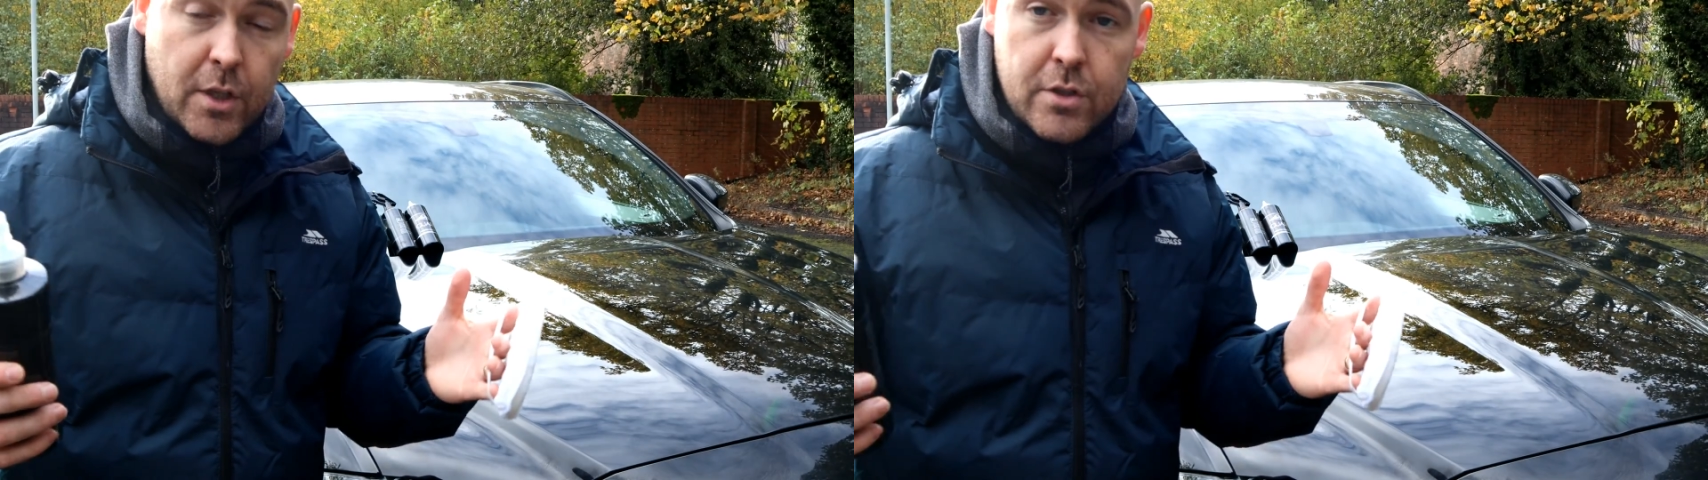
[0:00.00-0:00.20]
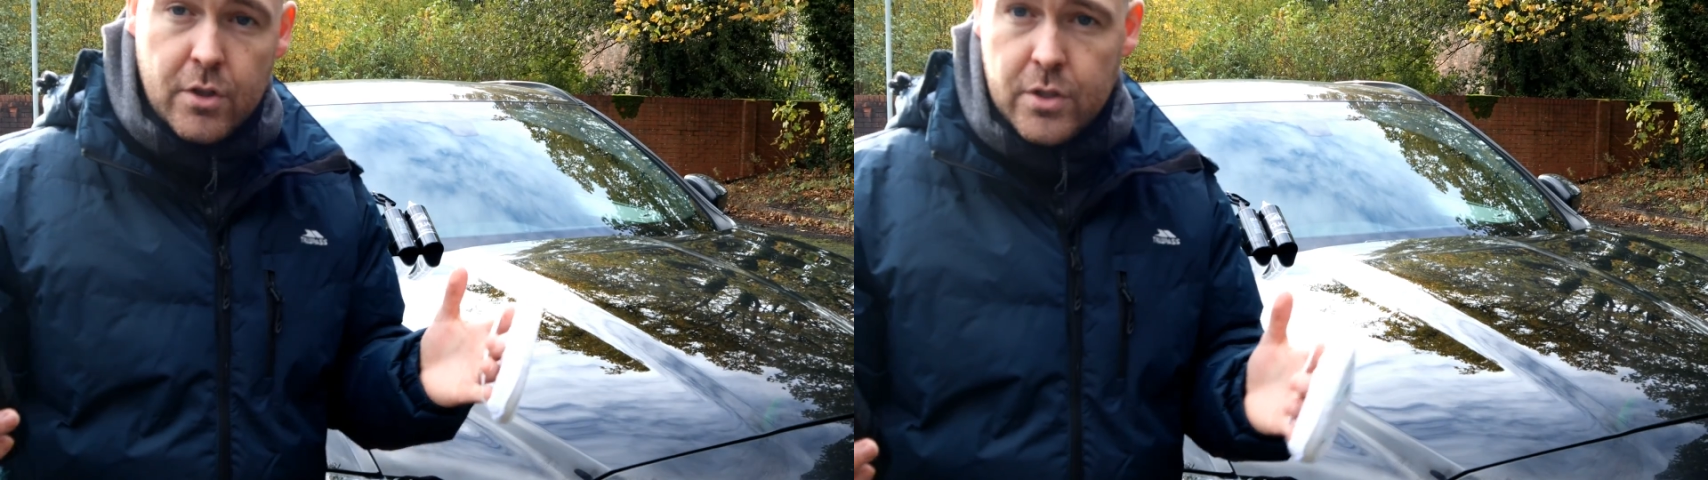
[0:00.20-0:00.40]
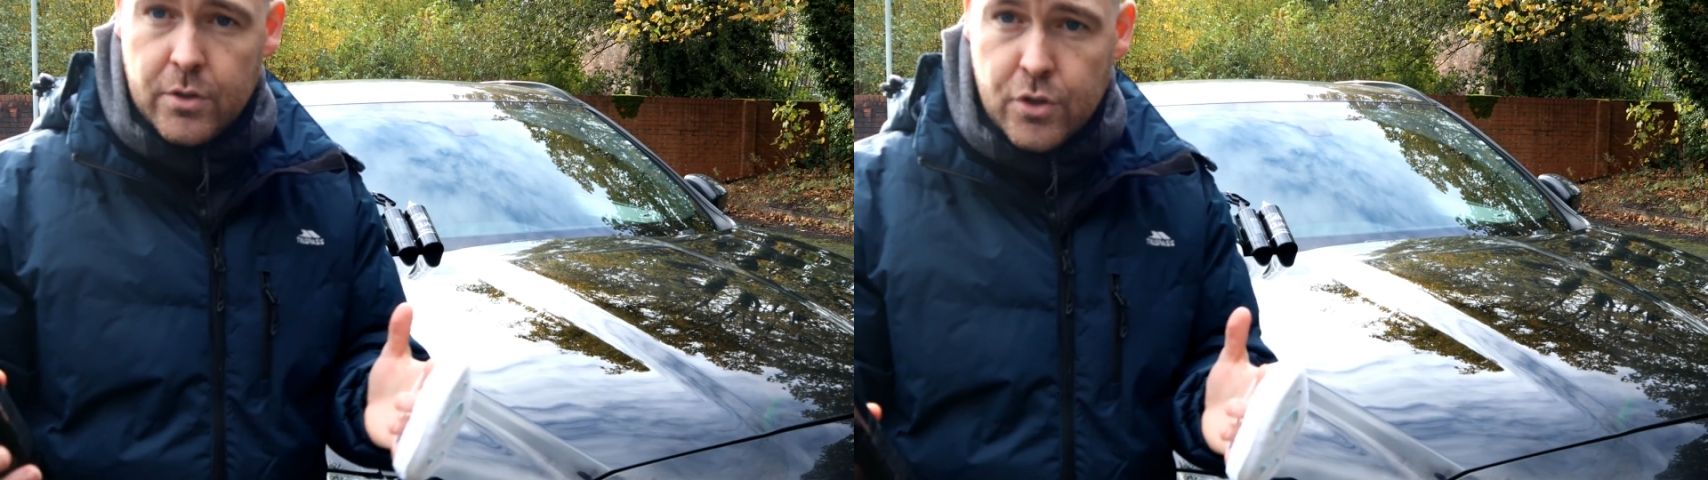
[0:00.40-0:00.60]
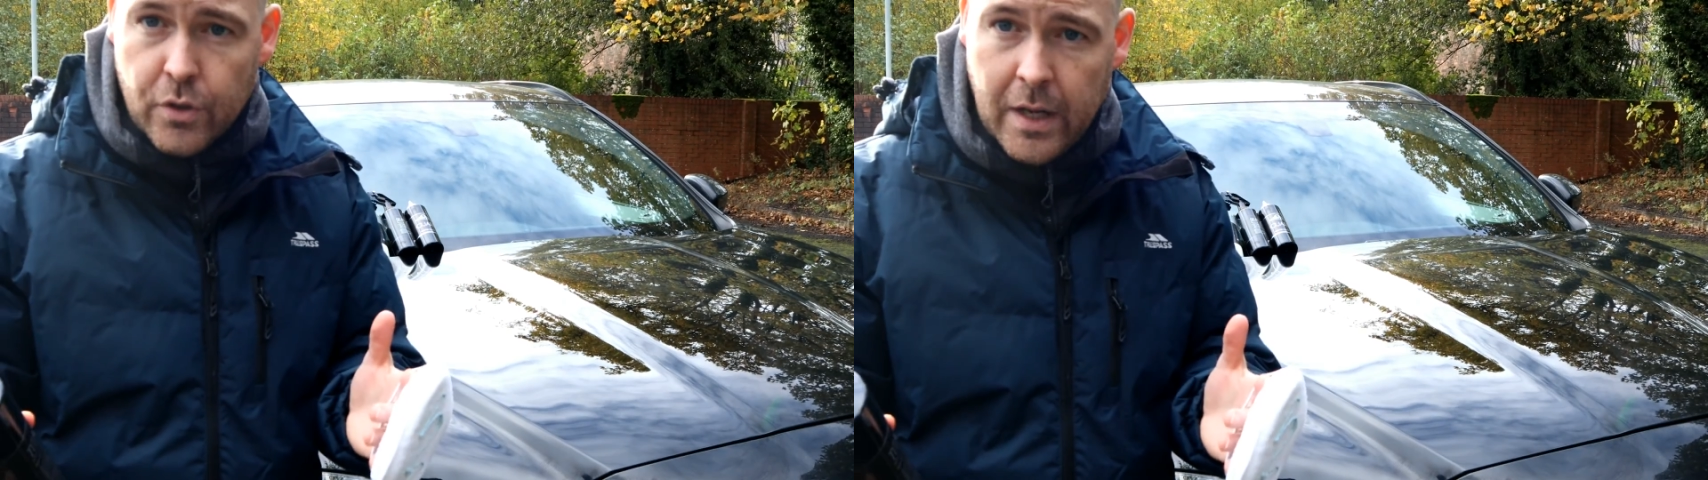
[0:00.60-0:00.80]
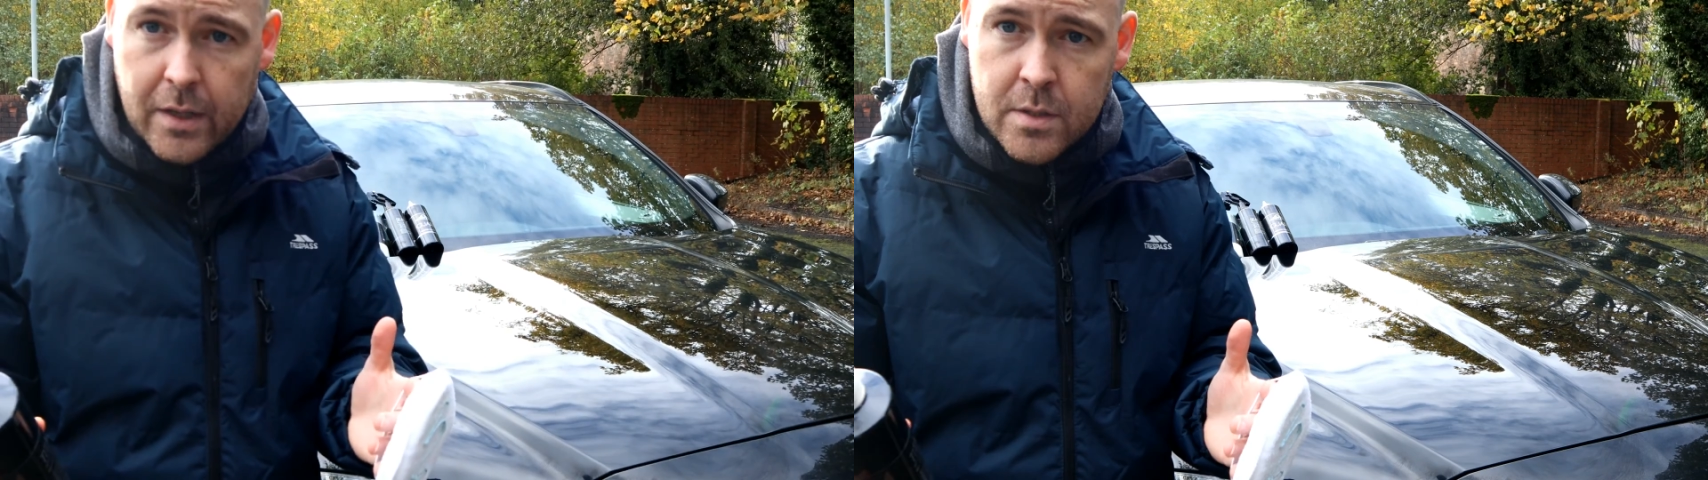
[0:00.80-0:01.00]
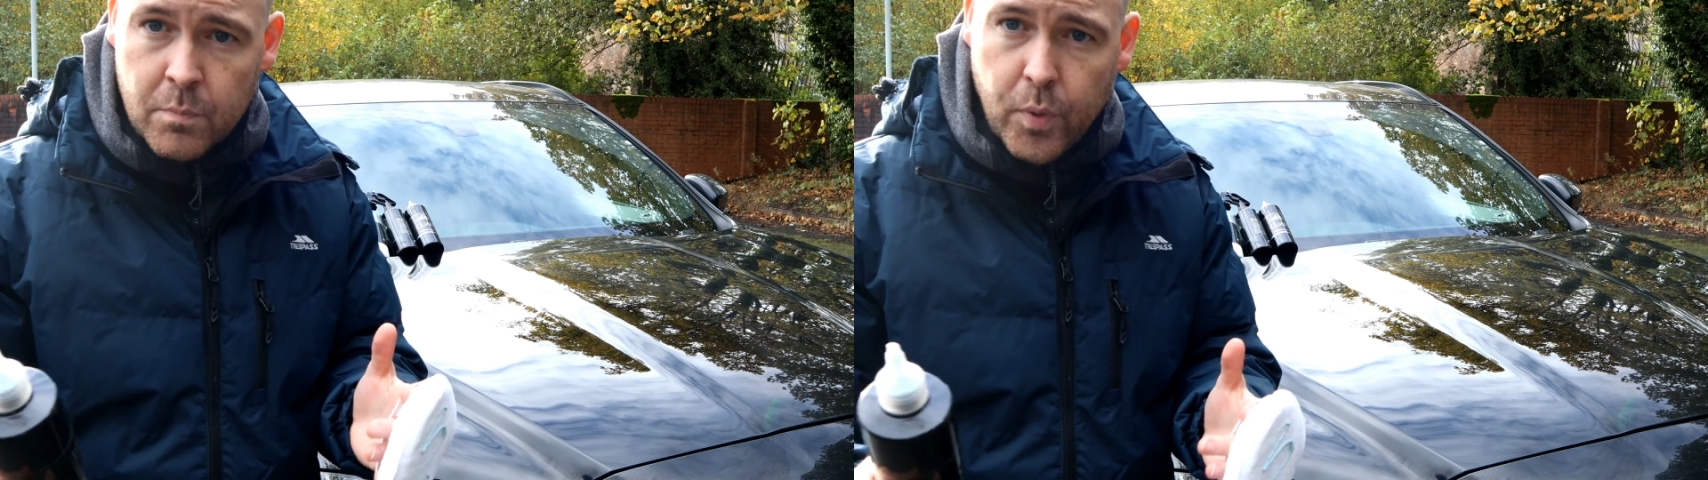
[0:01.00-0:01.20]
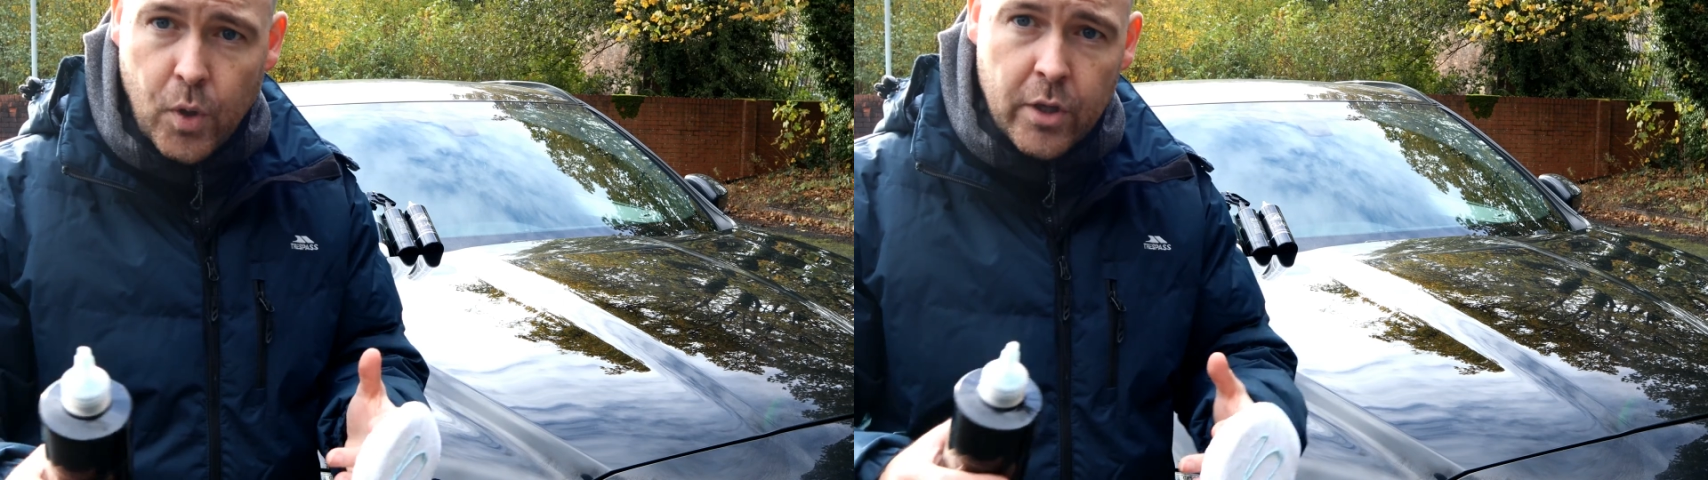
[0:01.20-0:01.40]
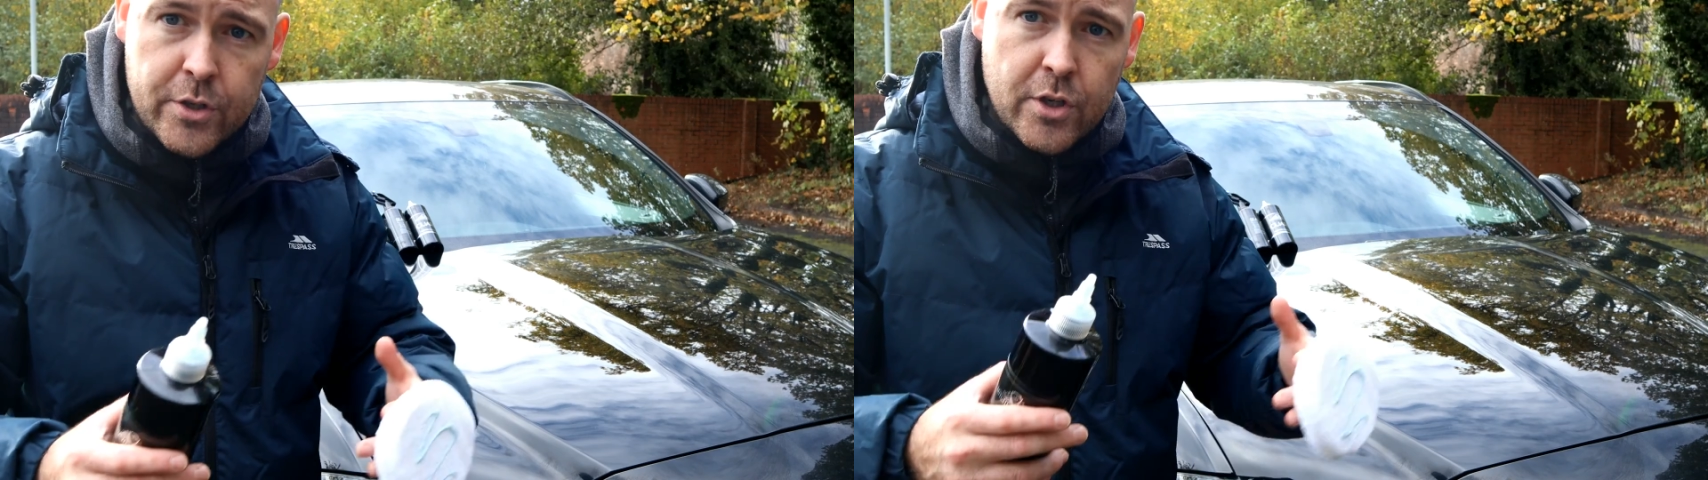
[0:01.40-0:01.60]
could use a dual action
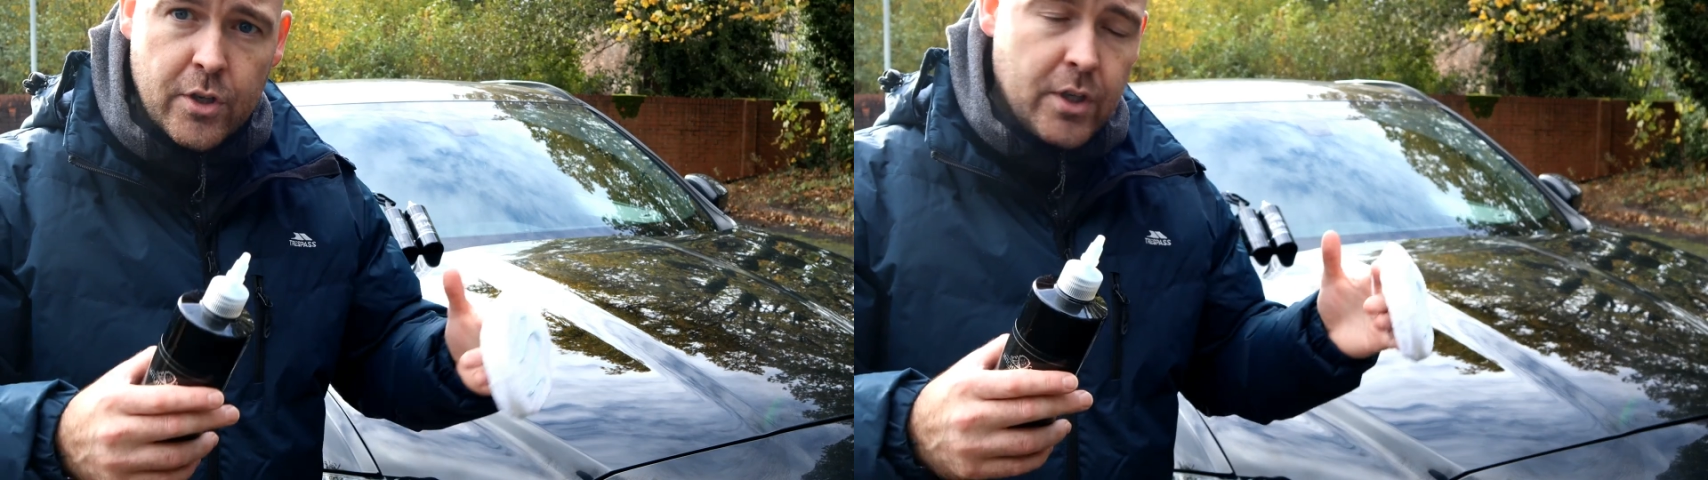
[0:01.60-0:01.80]
polisher,